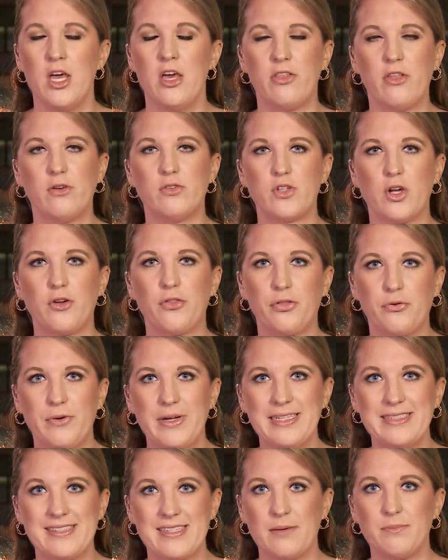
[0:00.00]
Those are
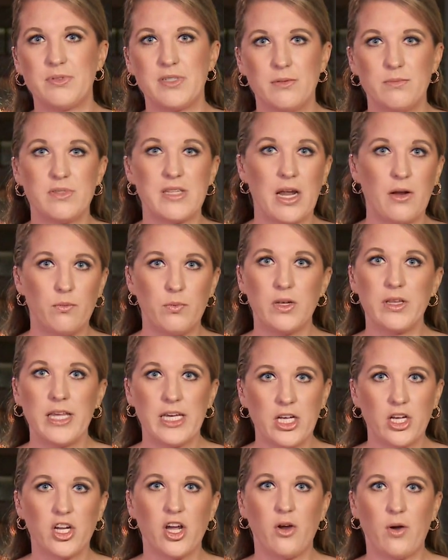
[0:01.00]
three symptoms that really
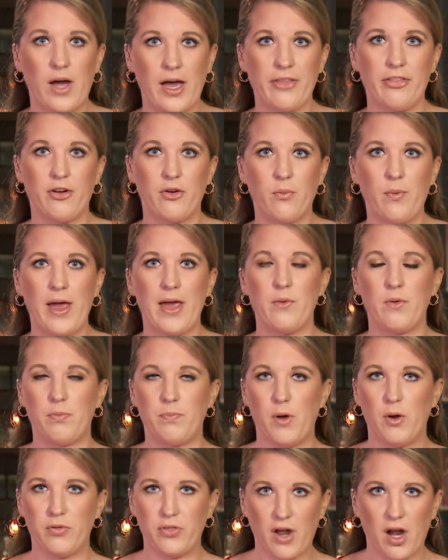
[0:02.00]
could go either way with
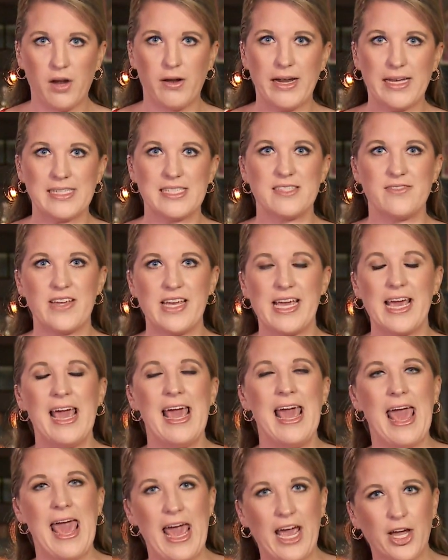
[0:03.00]
both RSV
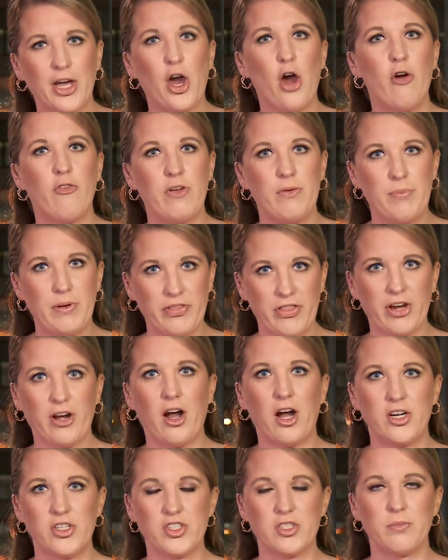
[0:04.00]
and COVID, but there
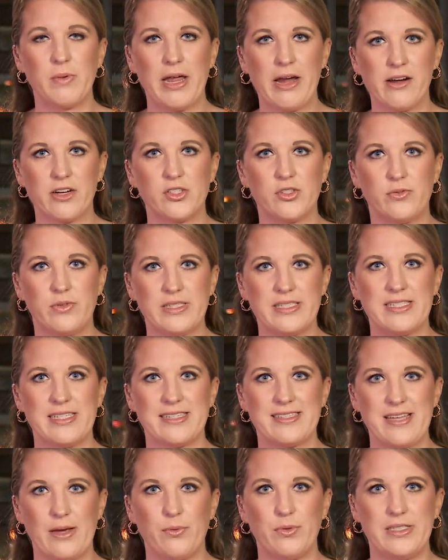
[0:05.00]
are some
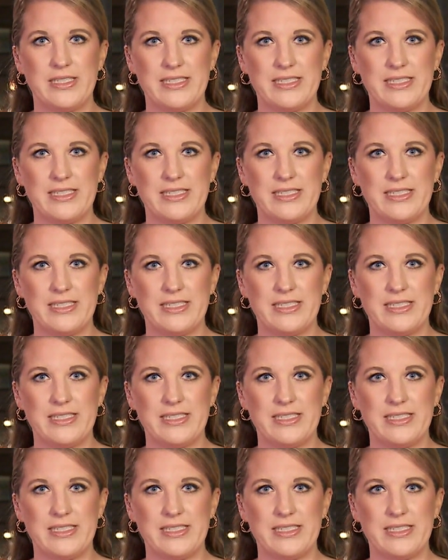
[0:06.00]
characteristics that would